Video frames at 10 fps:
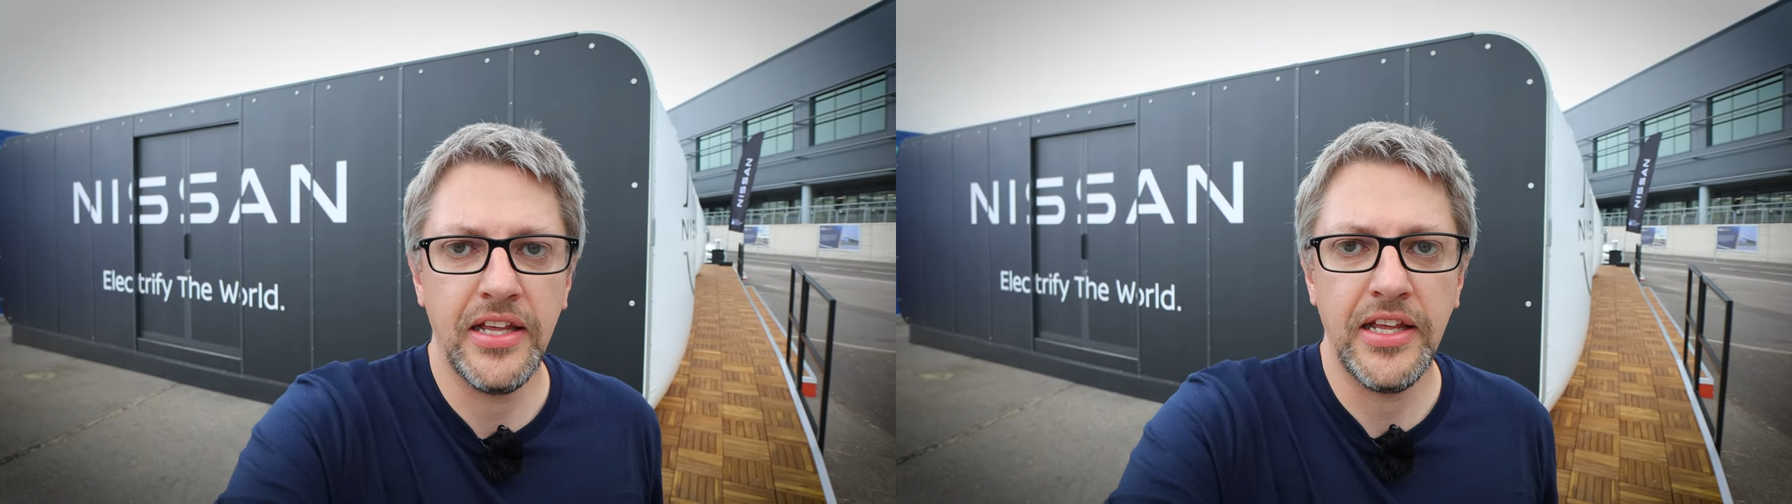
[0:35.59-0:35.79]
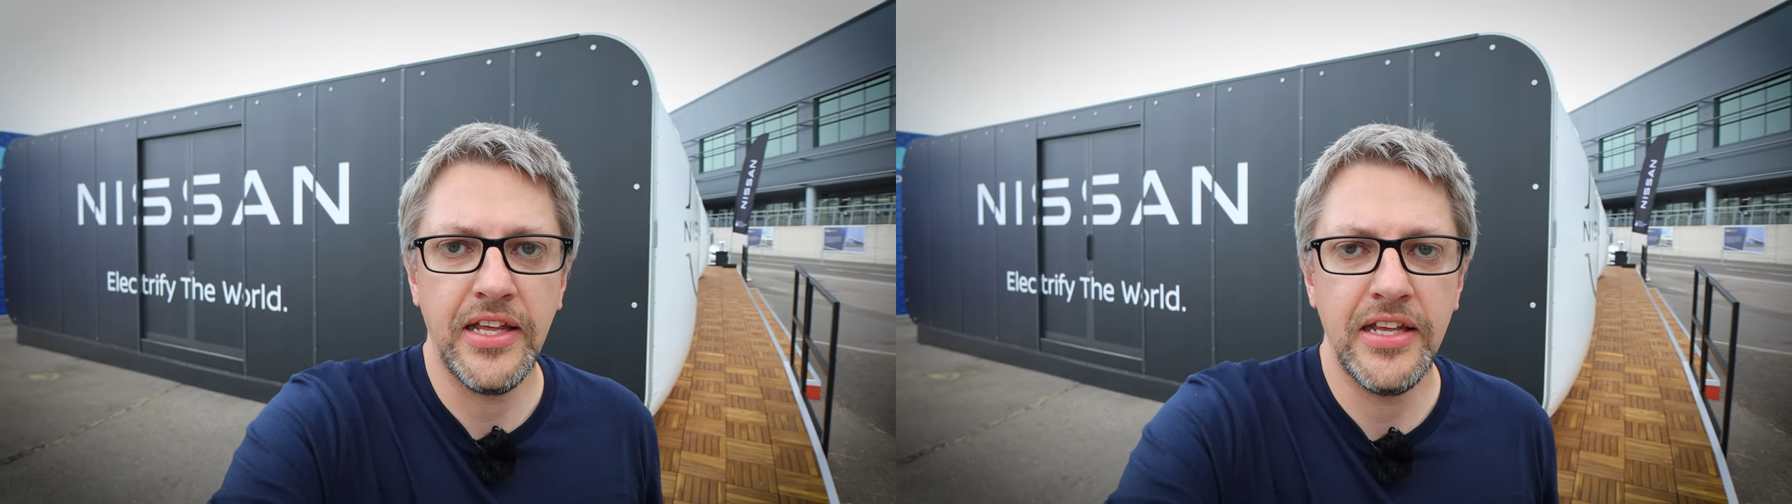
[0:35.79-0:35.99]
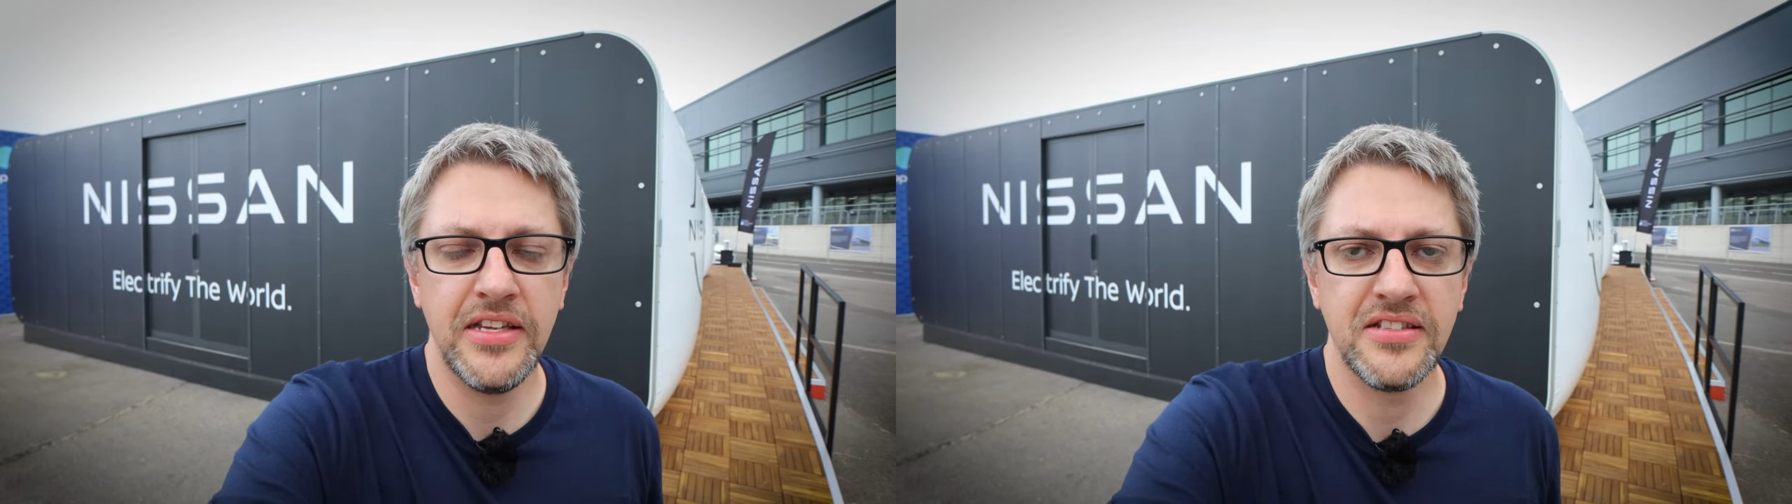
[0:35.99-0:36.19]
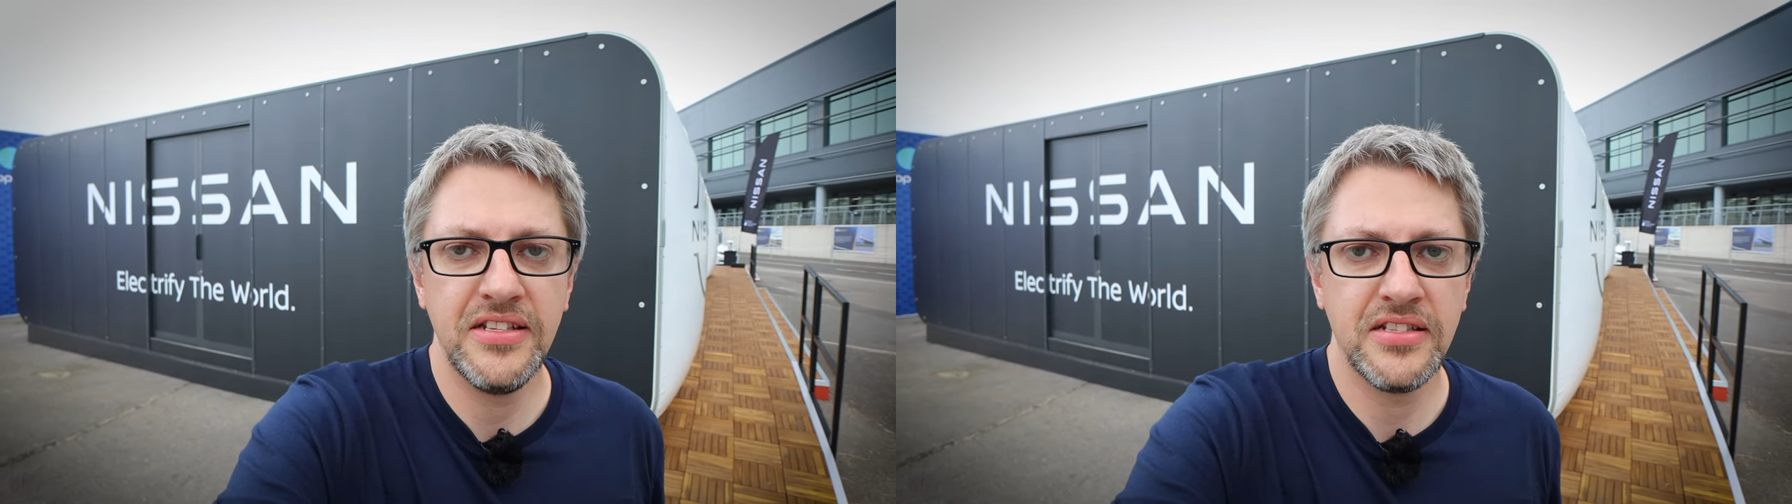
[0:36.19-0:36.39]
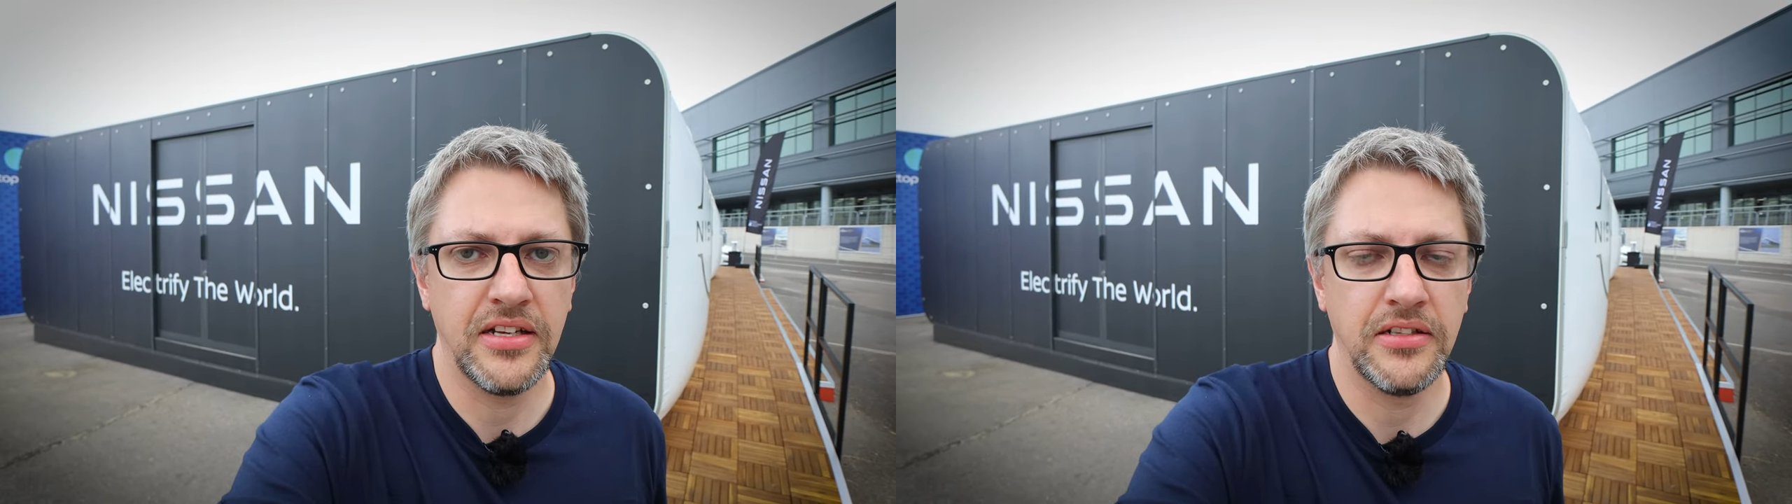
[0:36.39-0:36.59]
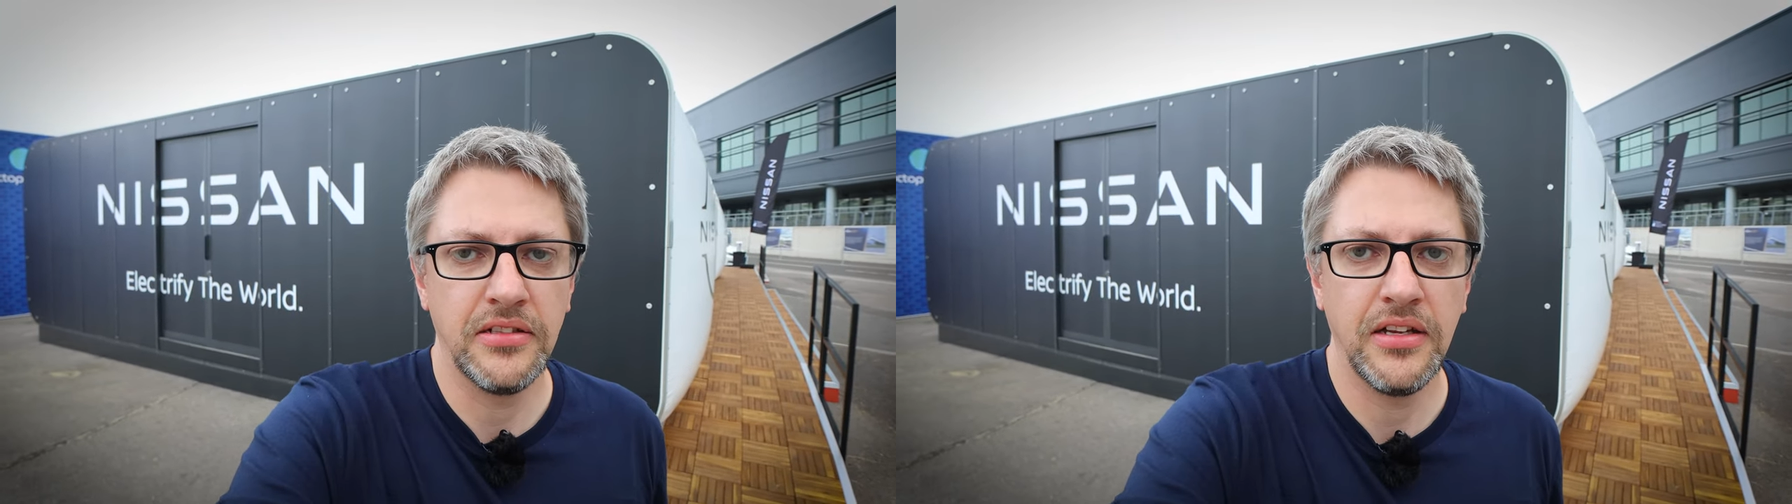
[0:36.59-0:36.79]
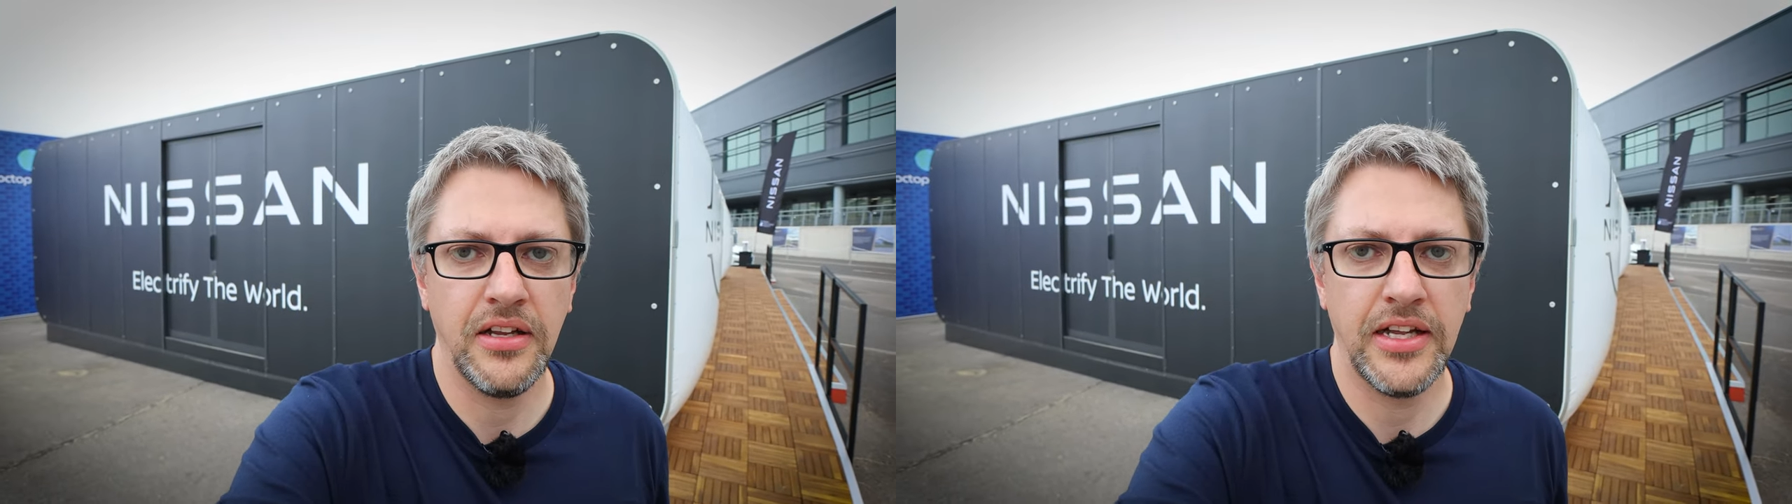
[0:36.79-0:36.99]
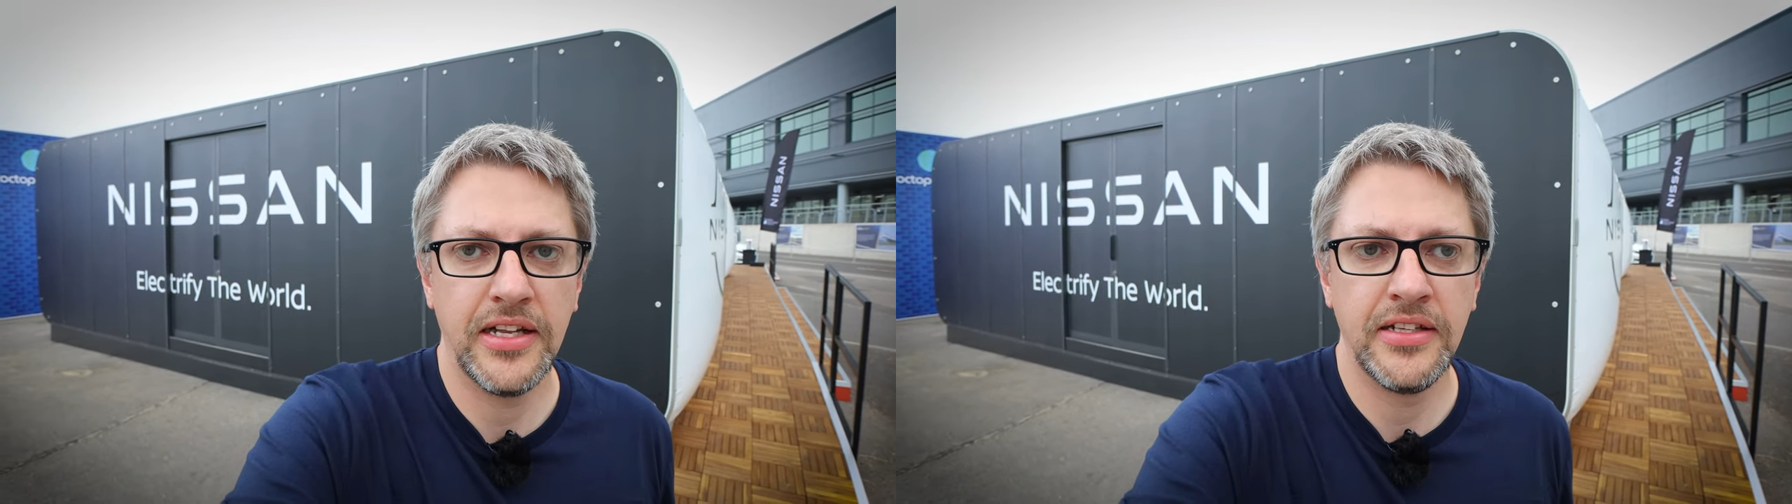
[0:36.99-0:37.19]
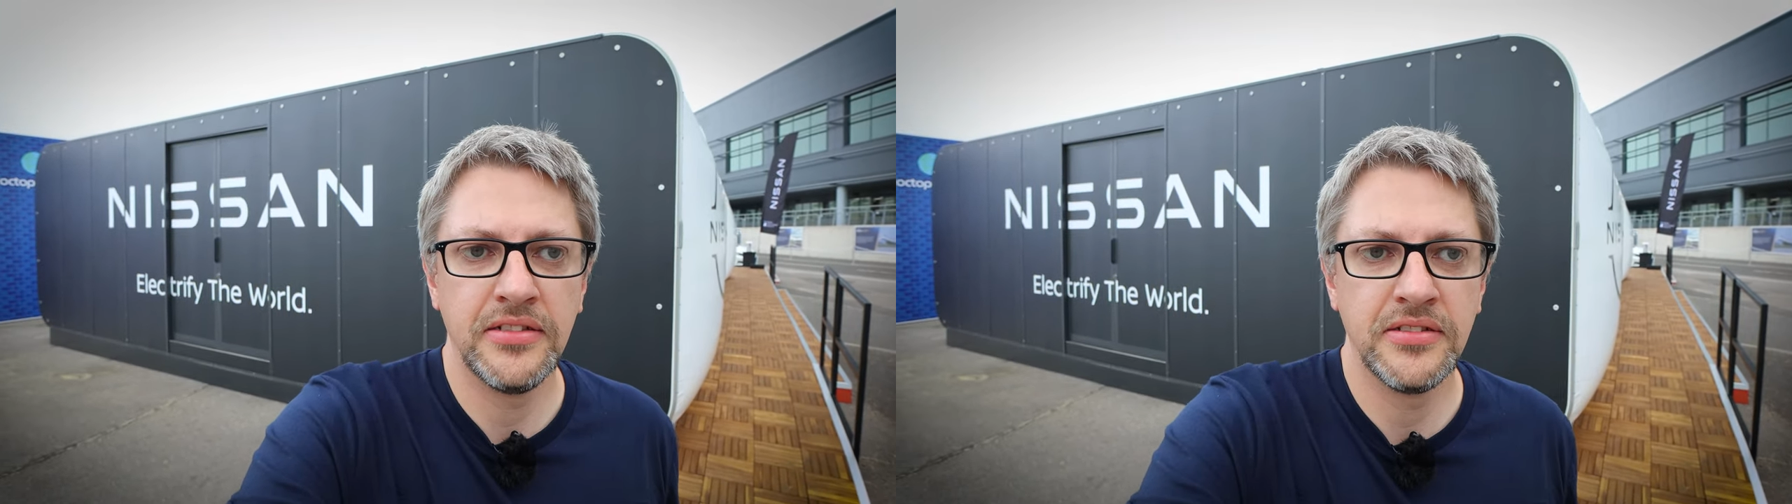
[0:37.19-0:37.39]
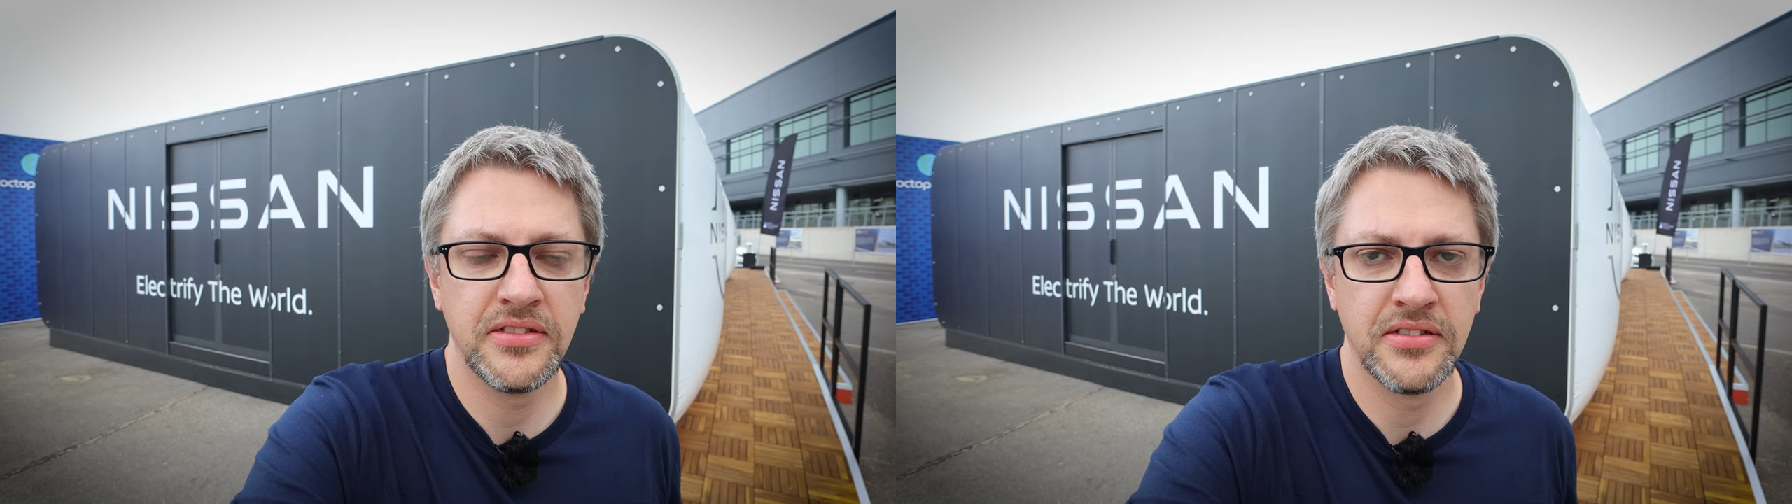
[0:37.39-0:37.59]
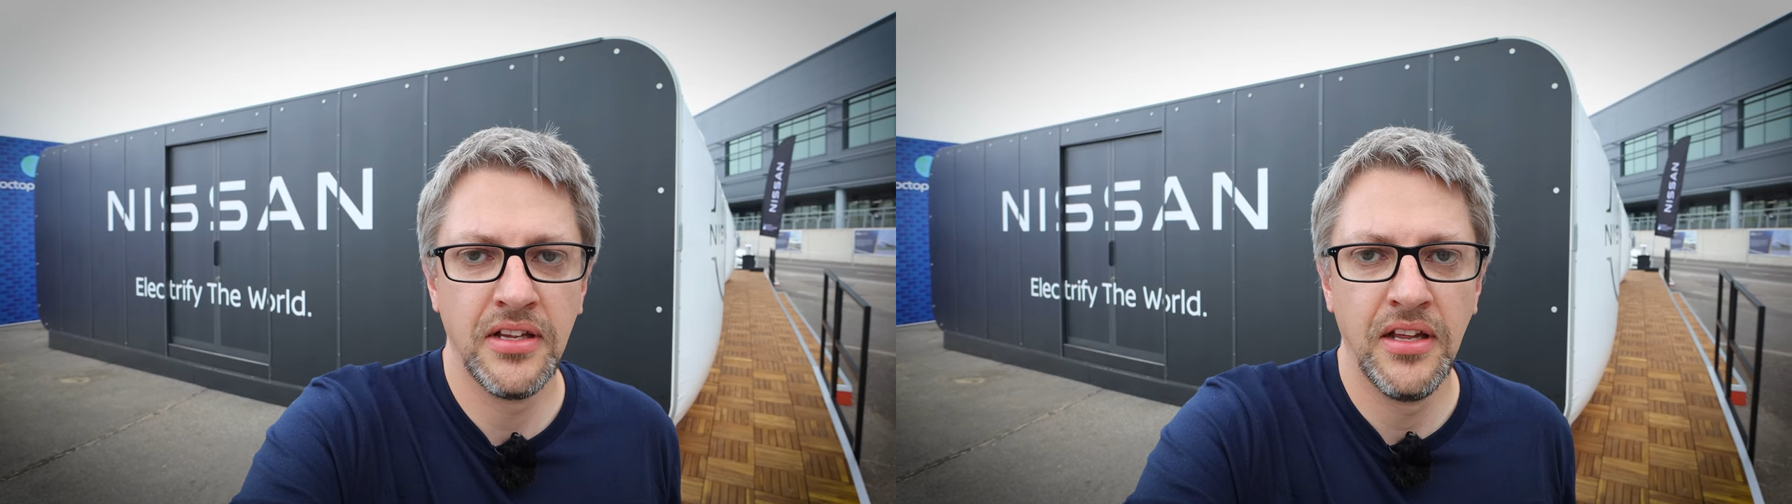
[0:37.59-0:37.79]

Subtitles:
is Nissan, and